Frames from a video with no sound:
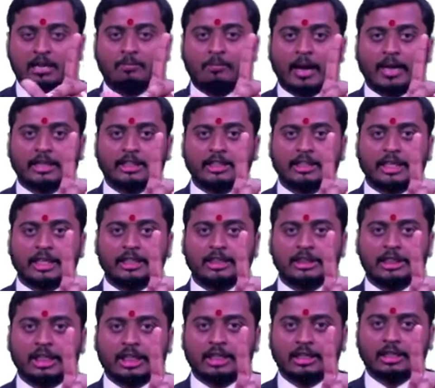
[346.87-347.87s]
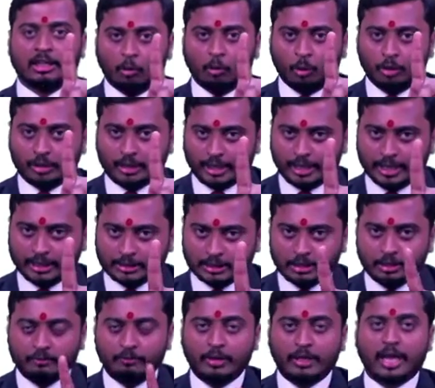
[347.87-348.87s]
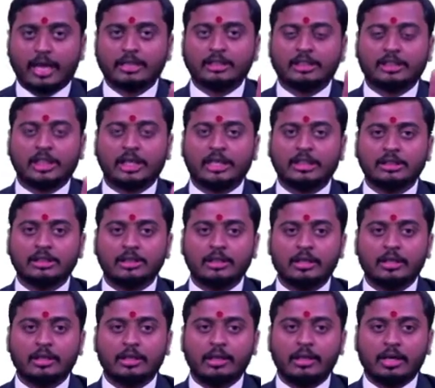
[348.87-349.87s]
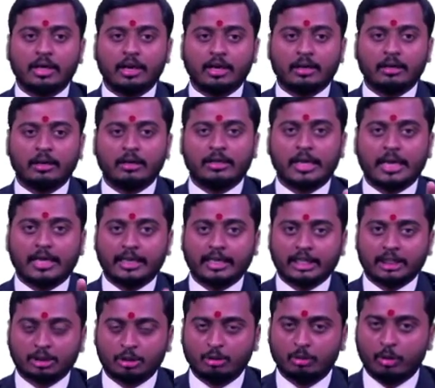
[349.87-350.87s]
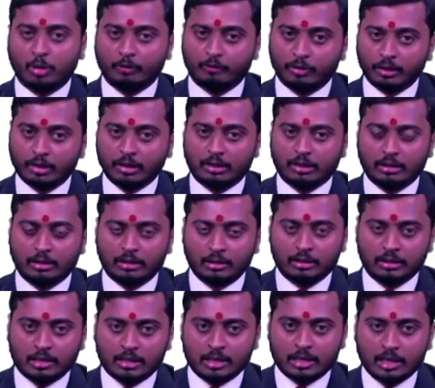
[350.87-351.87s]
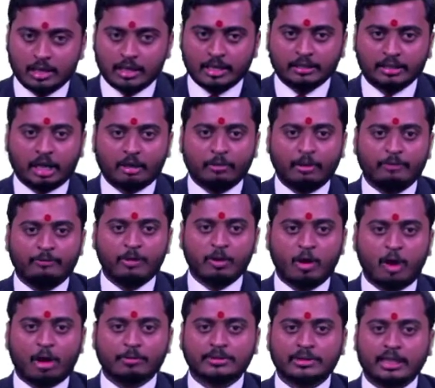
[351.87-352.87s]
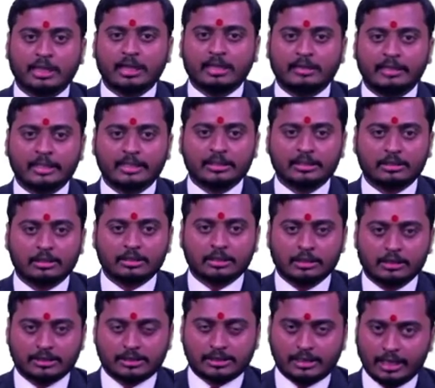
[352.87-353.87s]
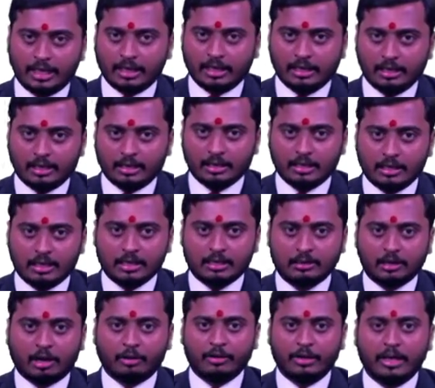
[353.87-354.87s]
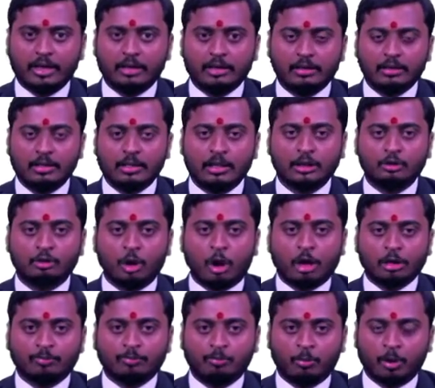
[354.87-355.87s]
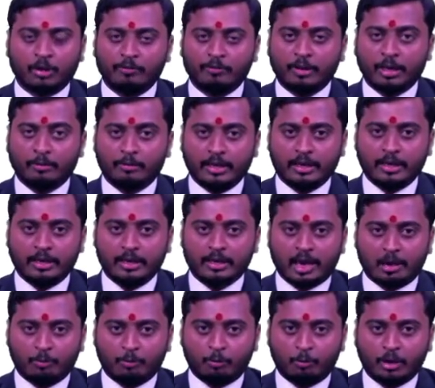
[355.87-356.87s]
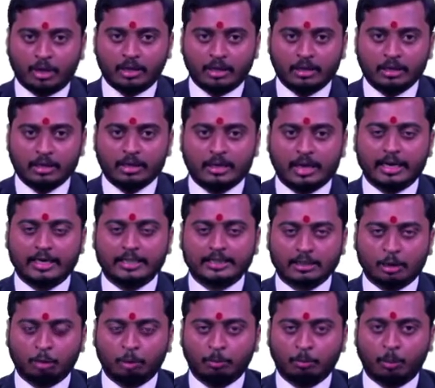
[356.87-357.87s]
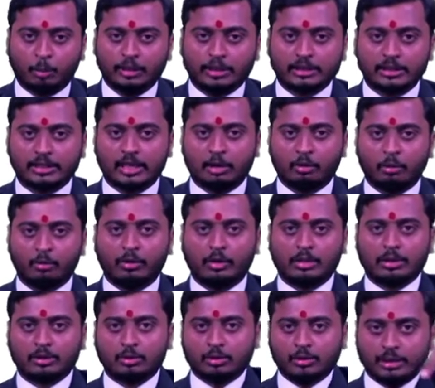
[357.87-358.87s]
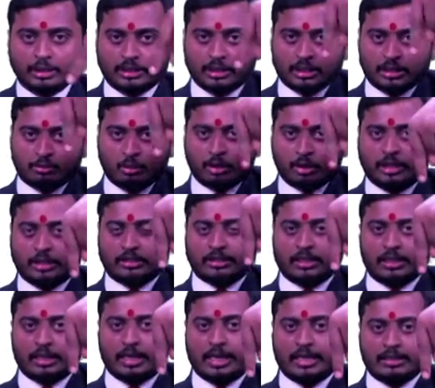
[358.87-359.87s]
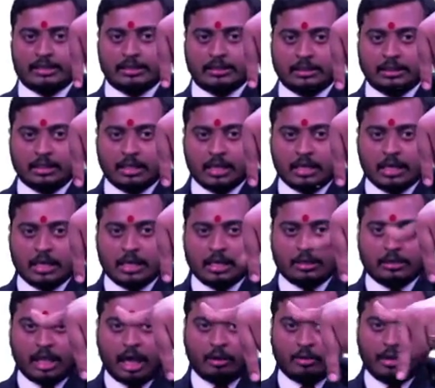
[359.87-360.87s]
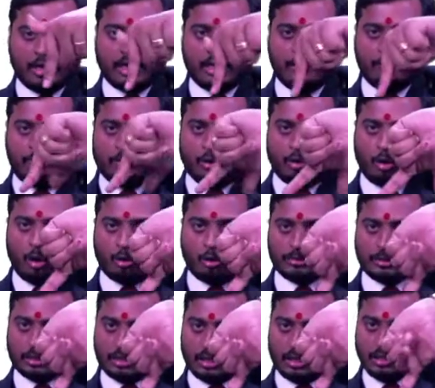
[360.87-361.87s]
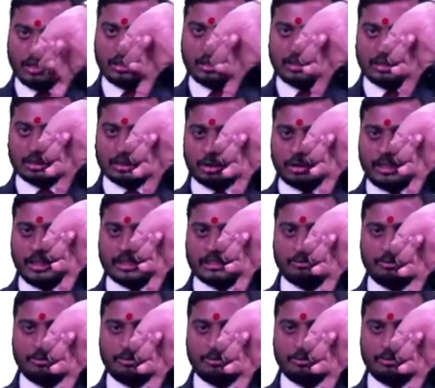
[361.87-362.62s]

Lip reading: by changing the voltage, we can change here direction of a current. Now if you observe this C, now here north pole will be in upward and south pole is a downward. So this is what is the case. Now here if you observe, so this